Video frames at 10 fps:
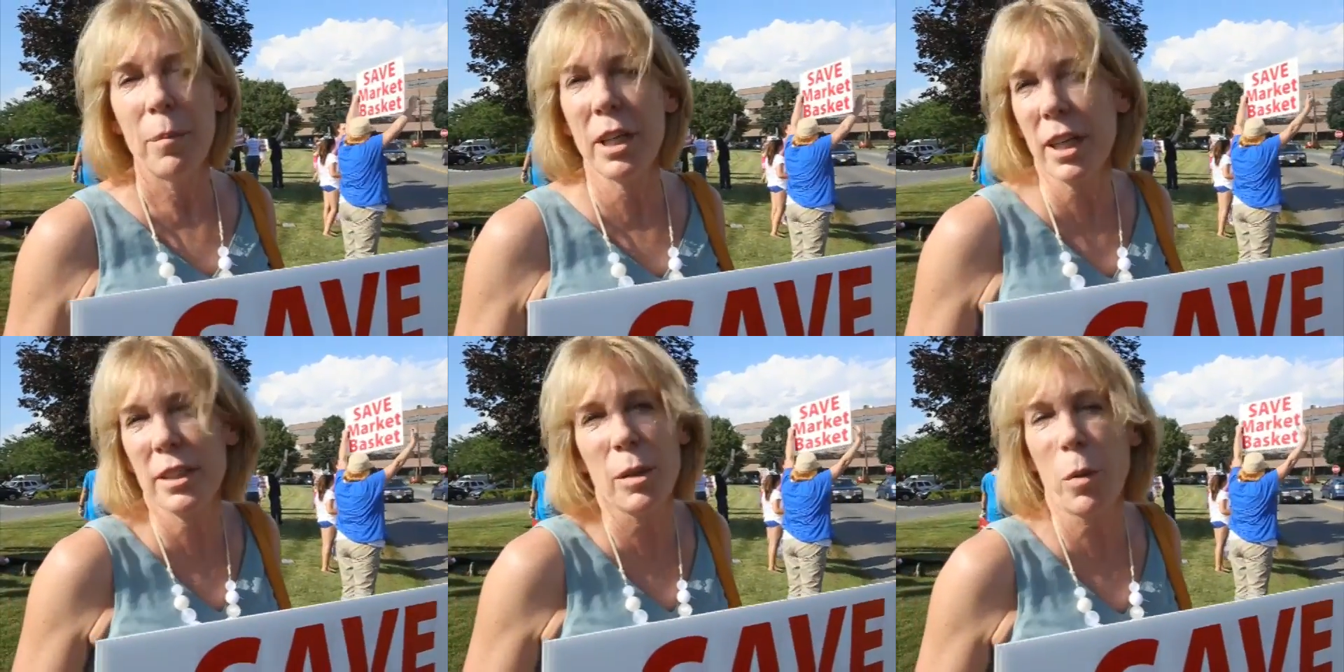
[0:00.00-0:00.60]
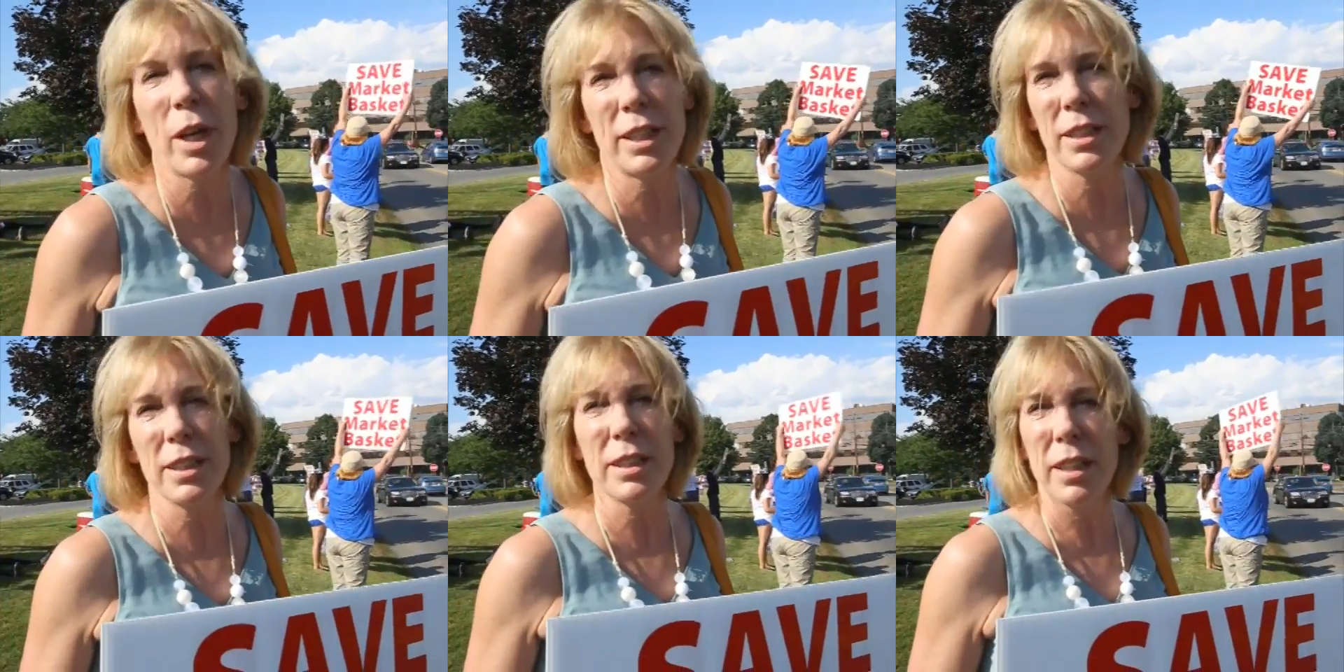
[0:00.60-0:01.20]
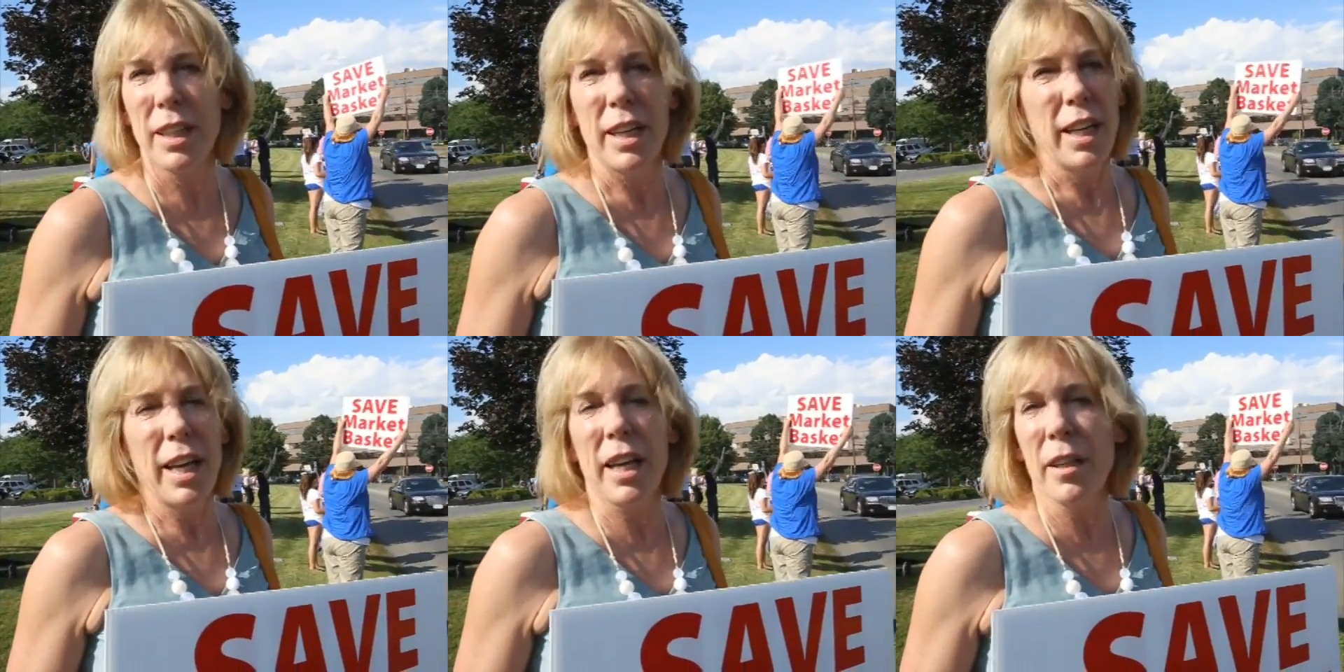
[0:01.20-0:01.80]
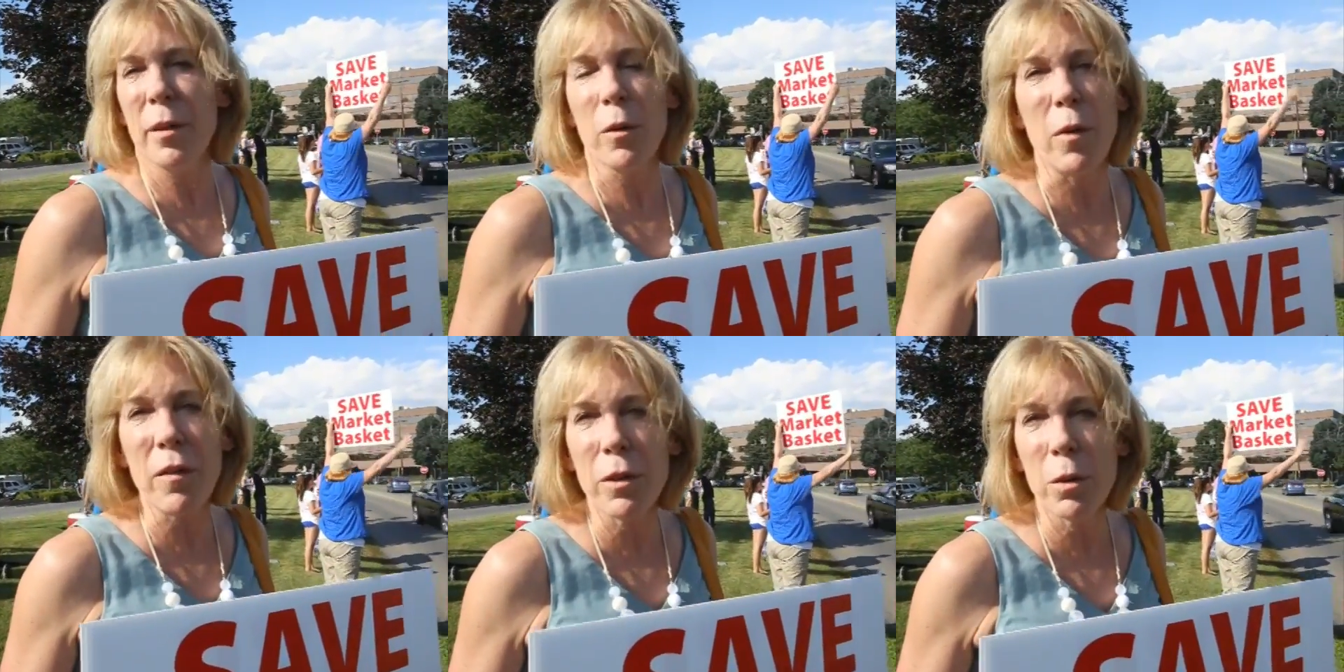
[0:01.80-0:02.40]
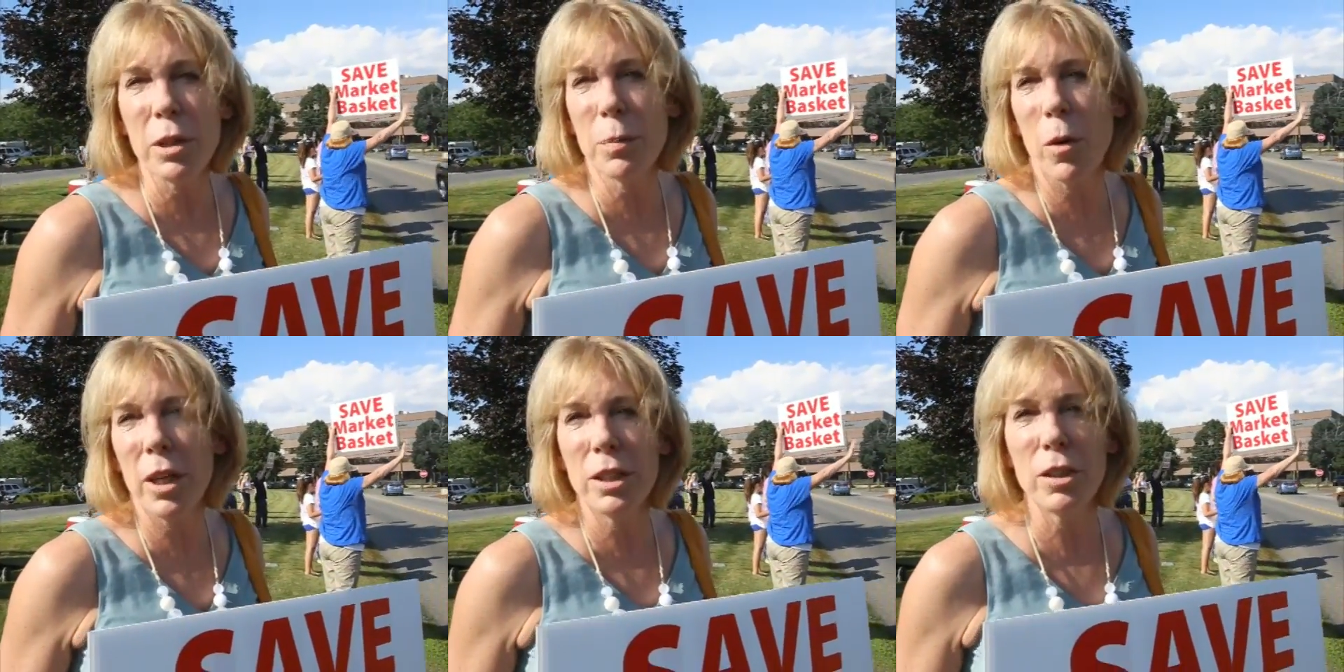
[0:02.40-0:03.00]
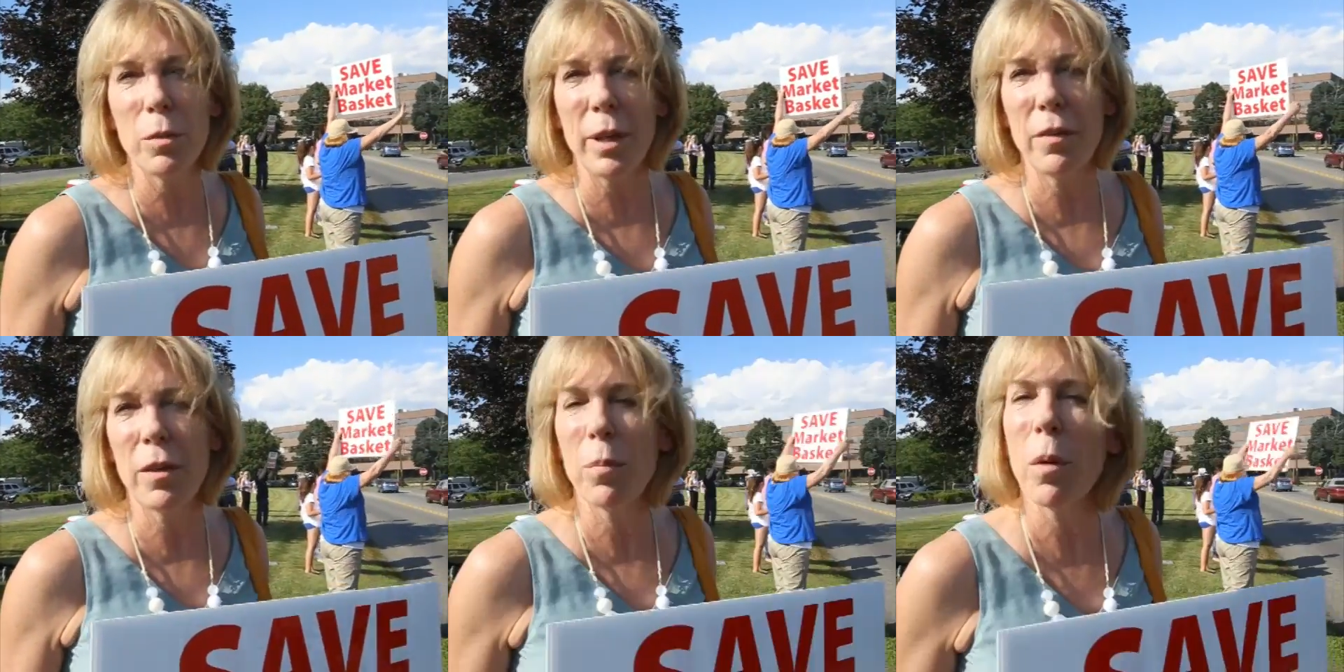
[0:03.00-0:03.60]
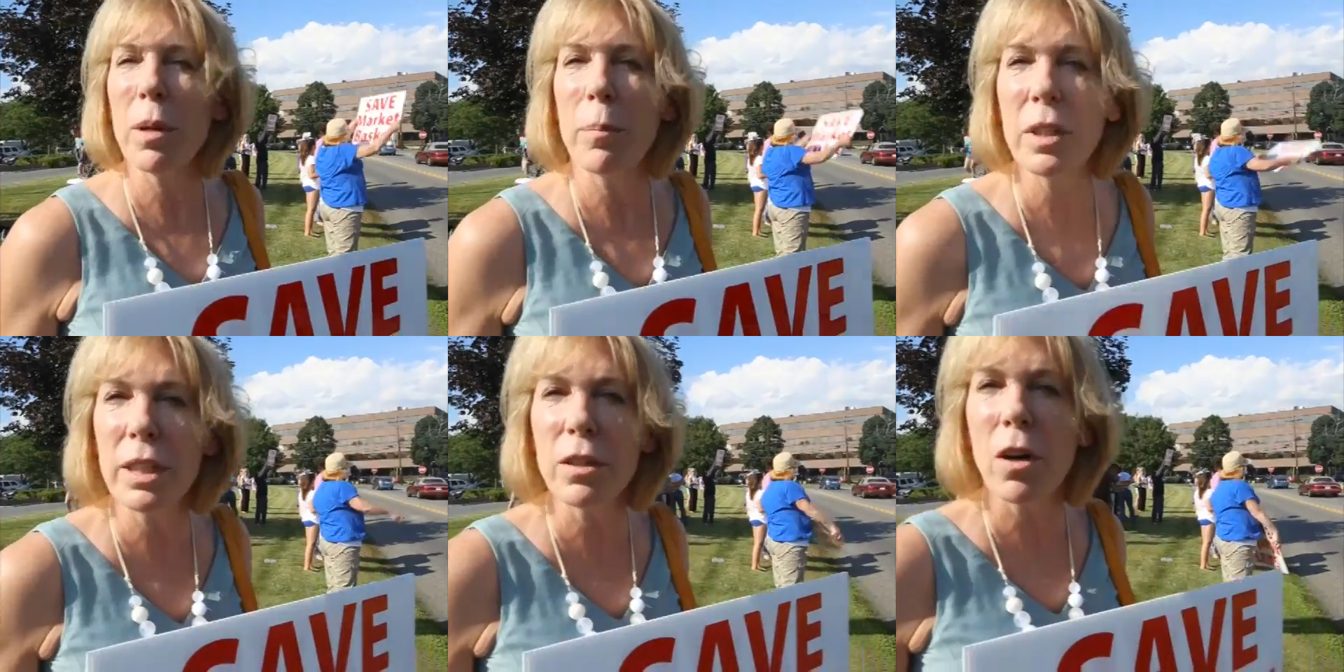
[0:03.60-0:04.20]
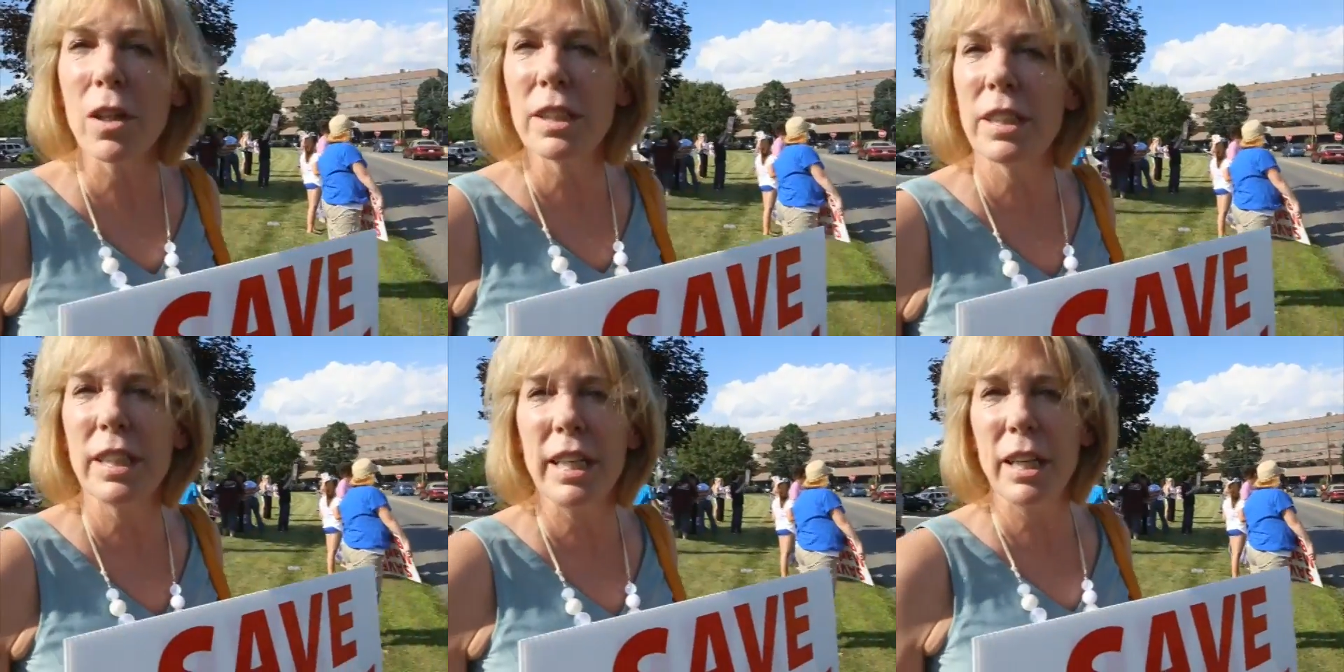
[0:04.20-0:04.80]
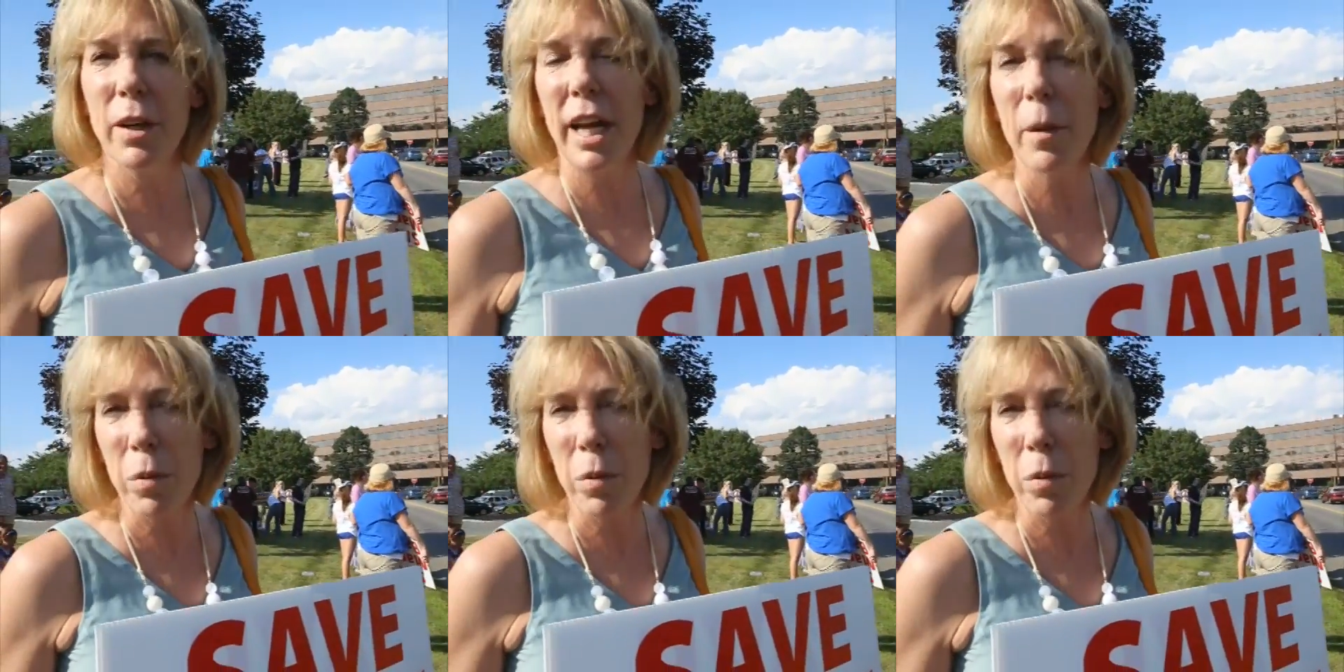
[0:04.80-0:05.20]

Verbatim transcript: because of the prices. And the revenue it's brought into New Bedford, probably a million dollars a year,